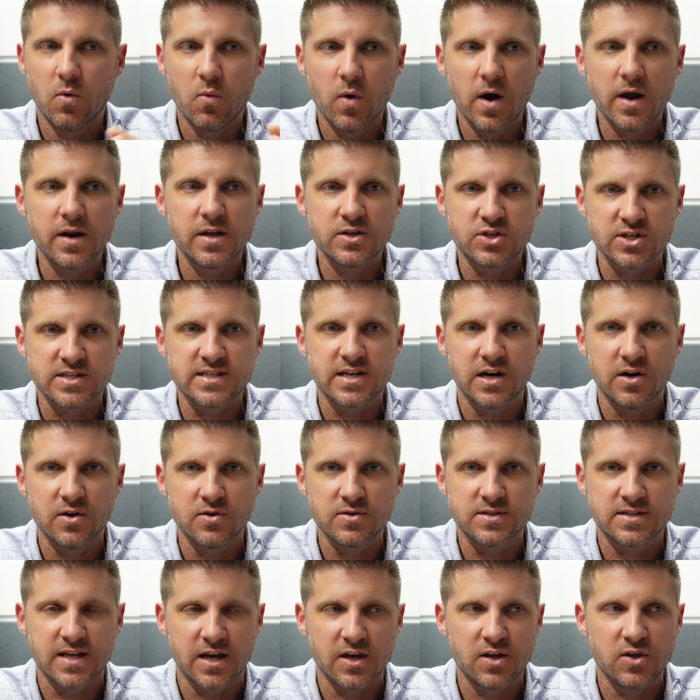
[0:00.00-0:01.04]
one, it just
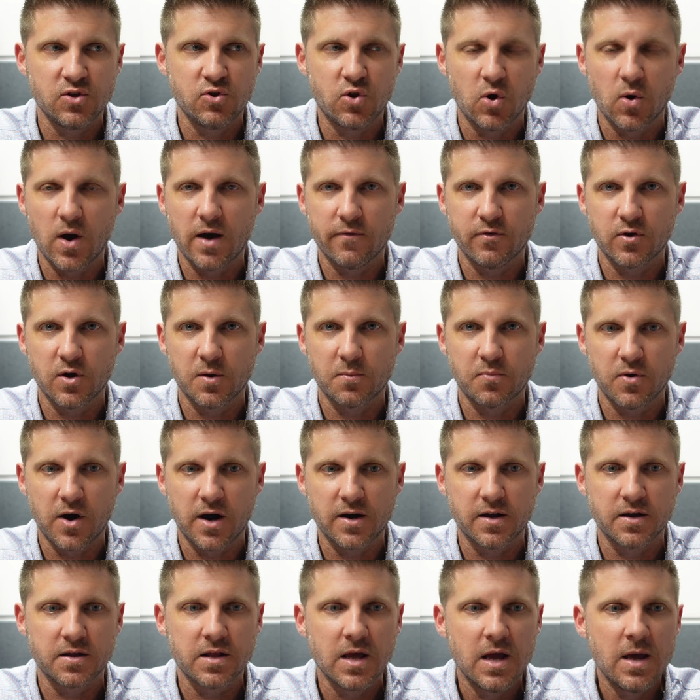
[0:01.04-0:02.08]
tells that you don't have a good
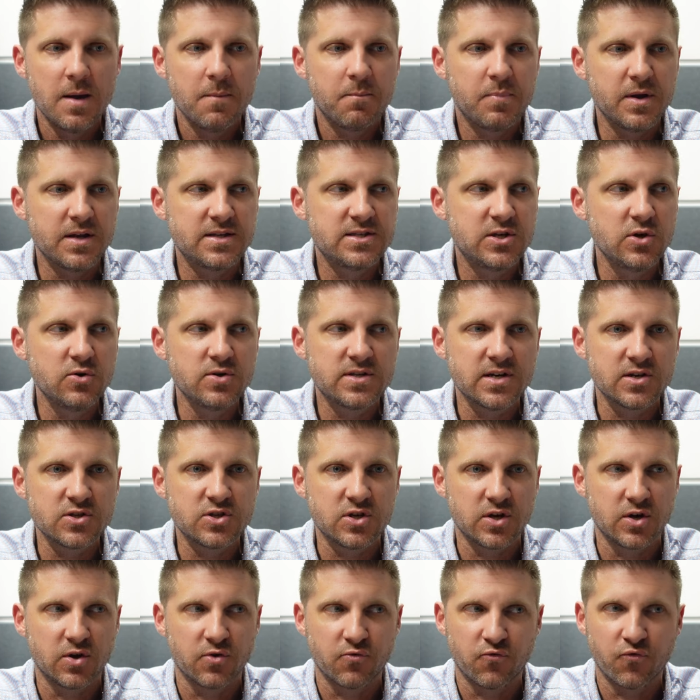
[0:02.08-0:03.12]
product but two, it tells
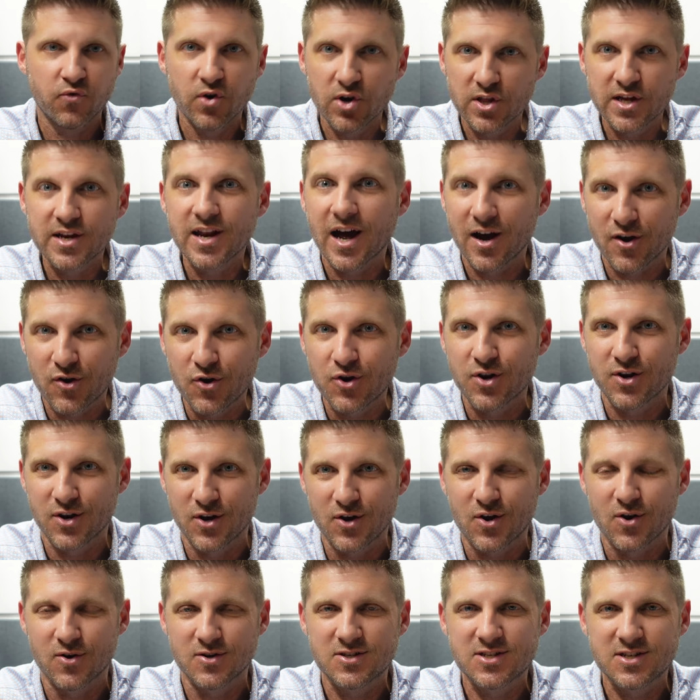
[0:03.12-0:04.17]
you you're really not good at
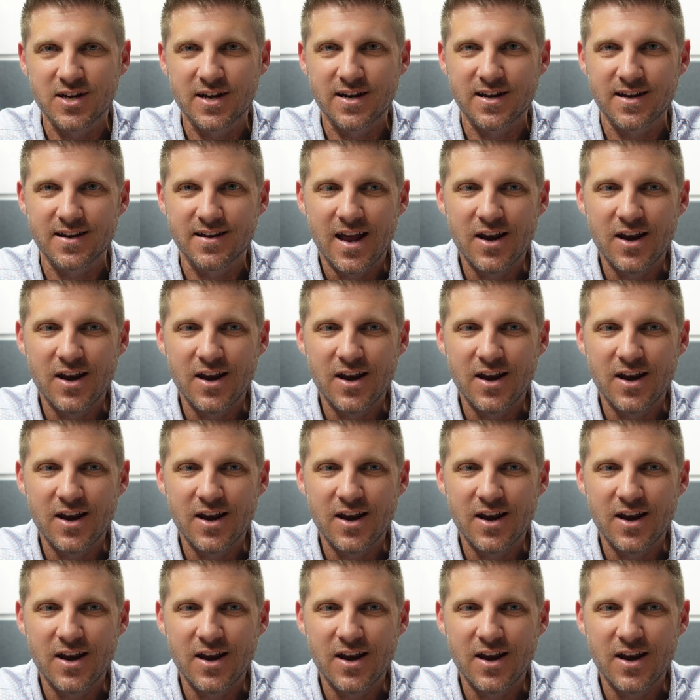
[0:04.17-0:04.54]
negotiating.